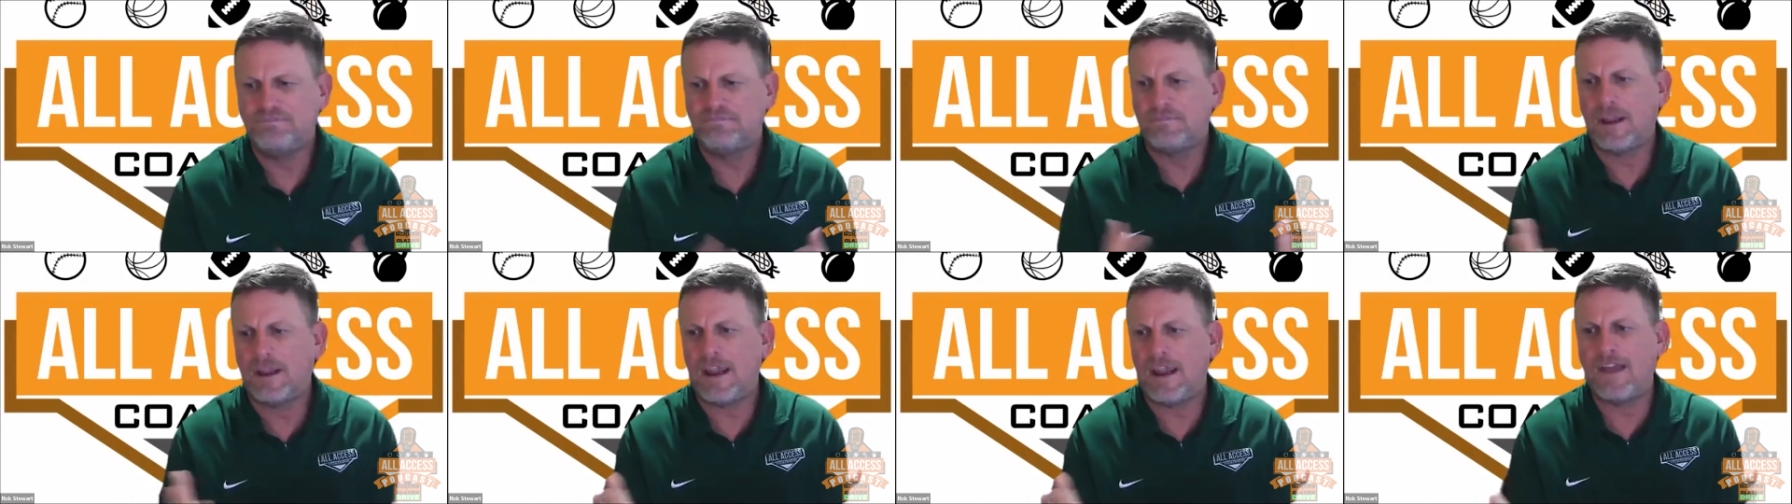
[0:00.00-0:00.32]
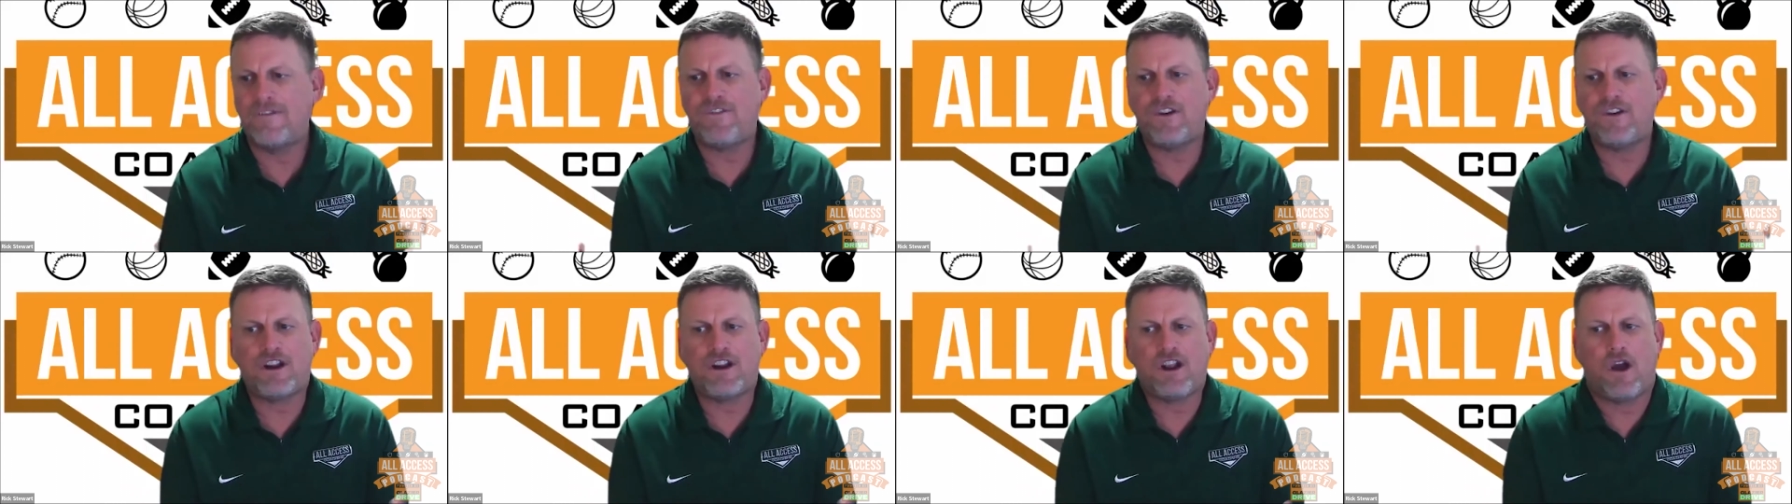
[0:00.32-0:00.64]

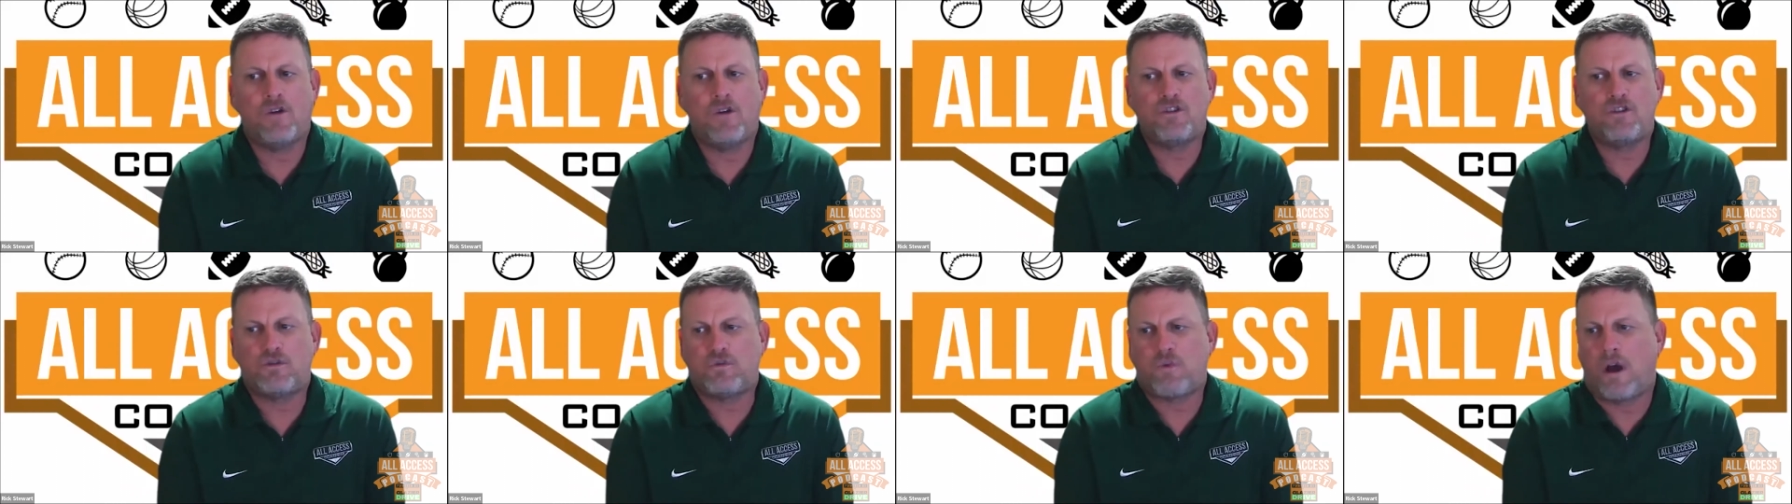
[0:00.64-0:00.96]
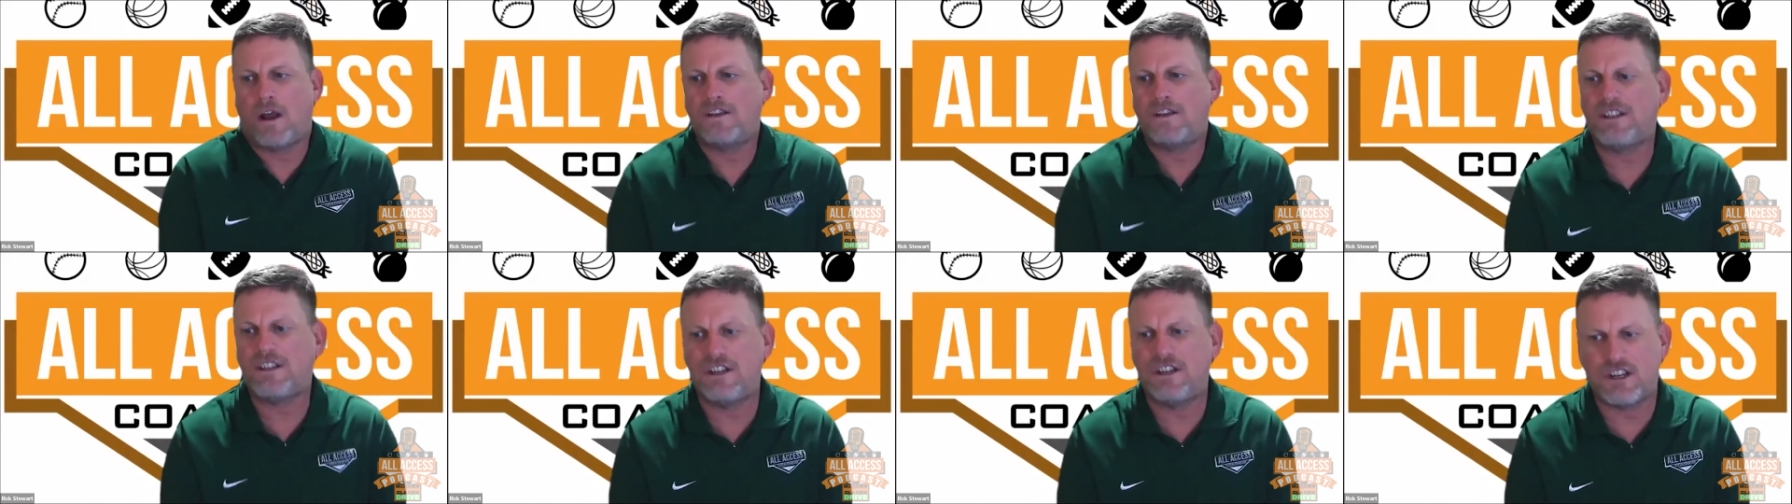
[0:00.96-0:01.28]
If a coach
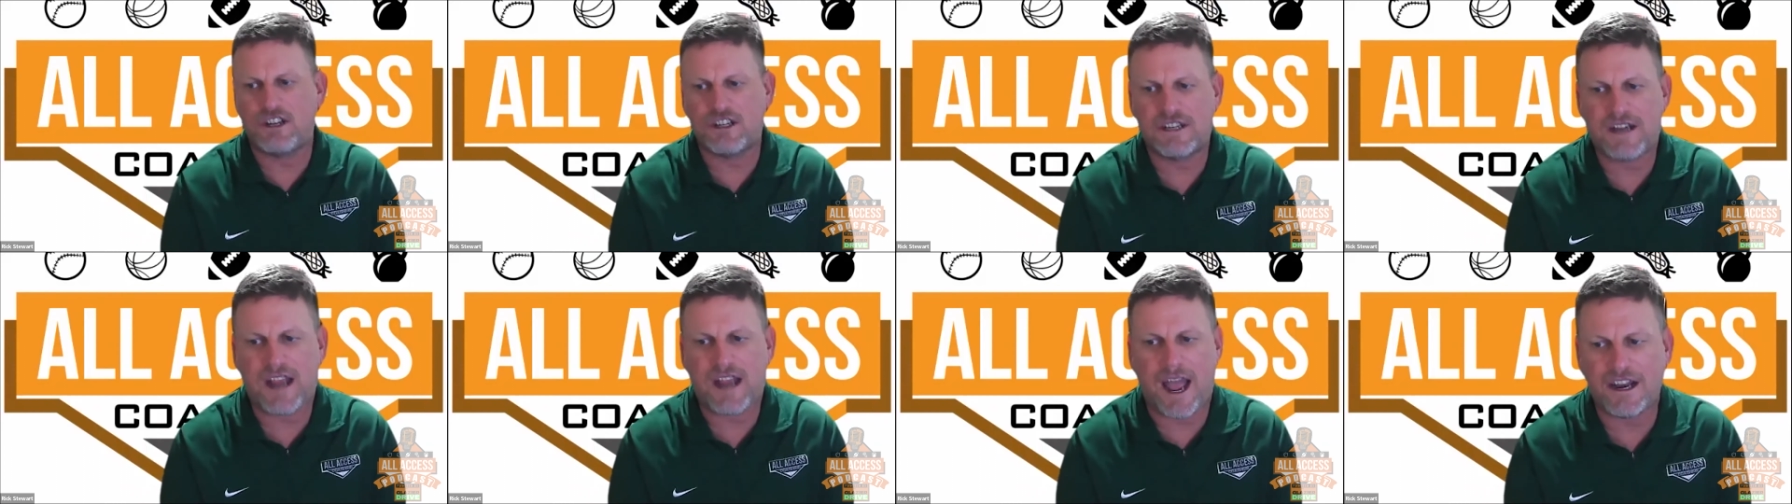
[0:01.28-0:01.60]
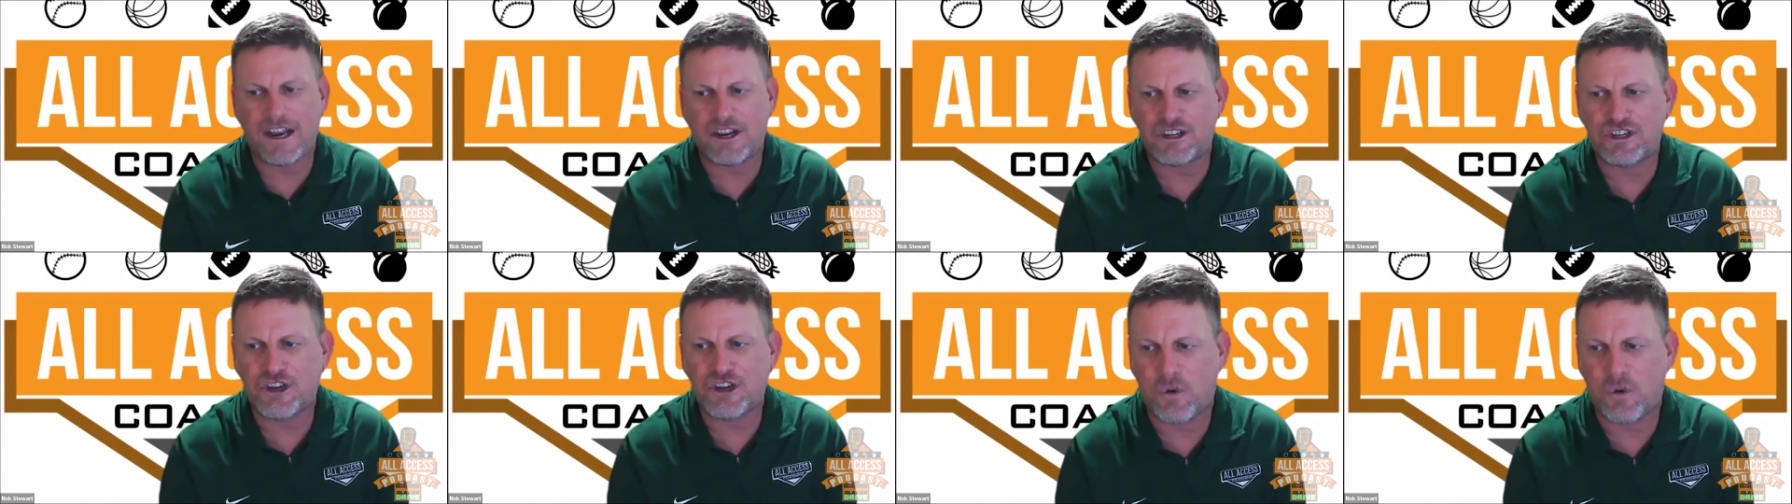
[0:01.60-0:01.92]
wants to just kind
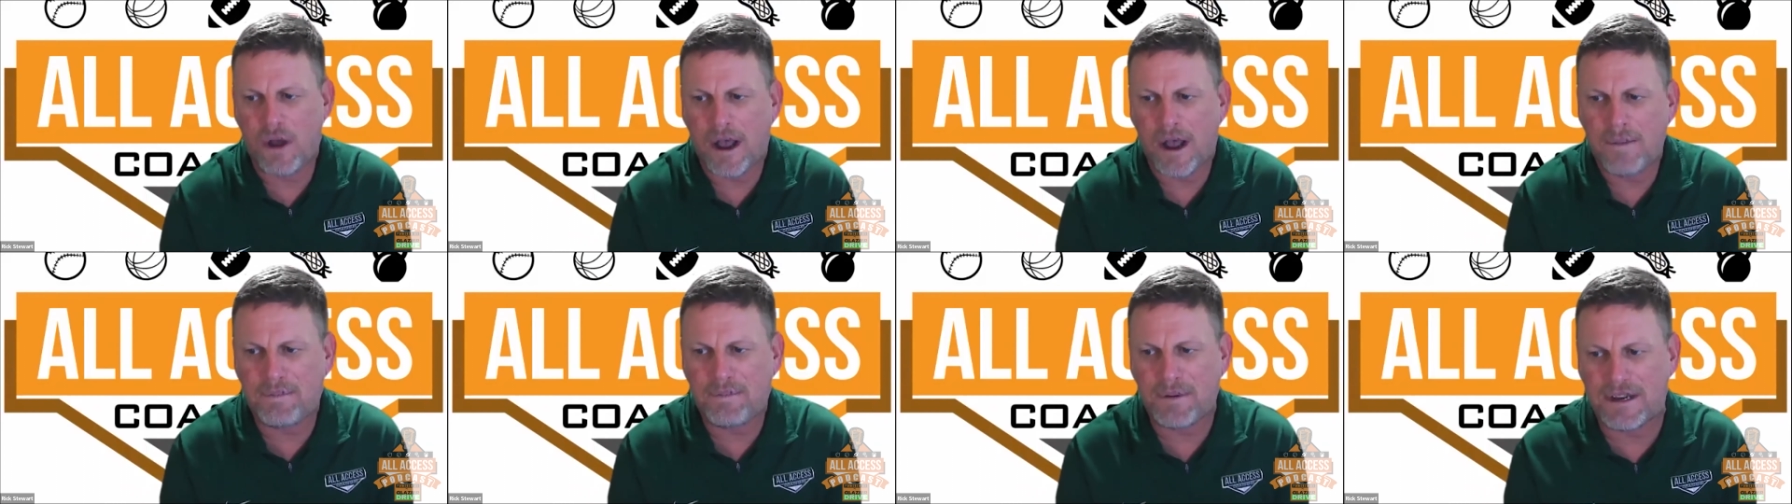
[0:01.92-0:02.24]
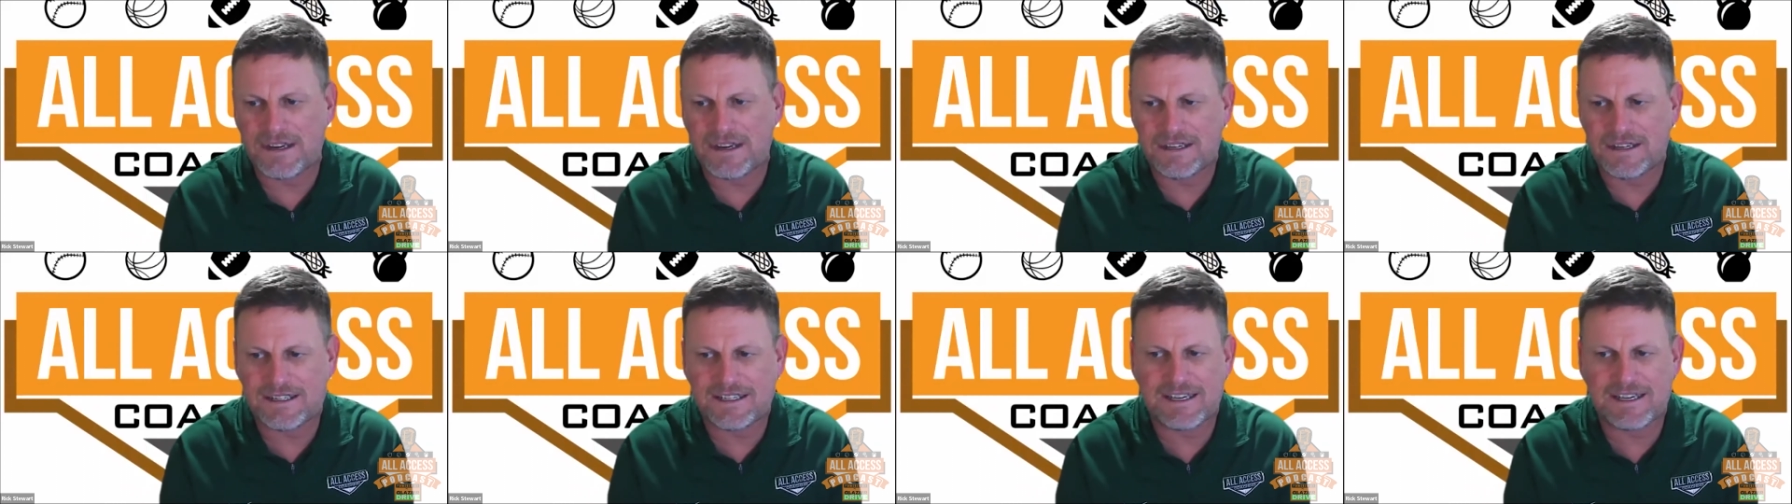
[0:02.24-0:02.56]
of show up
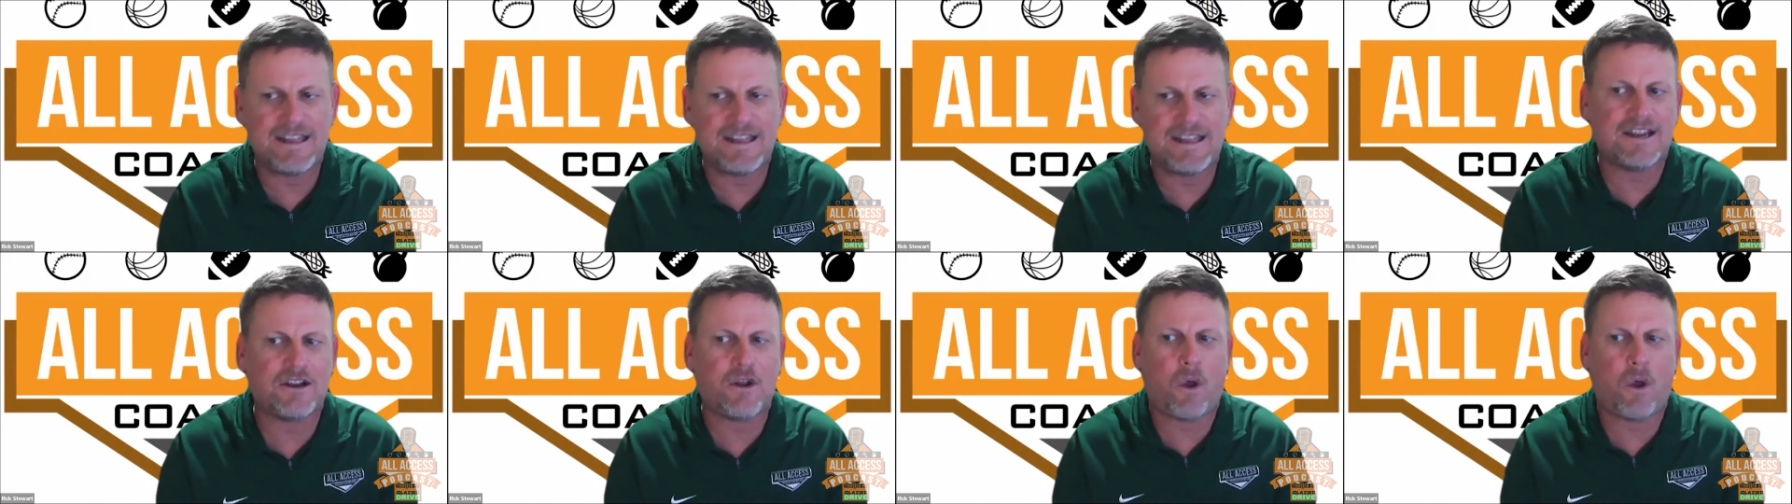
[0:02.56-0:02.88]
and see the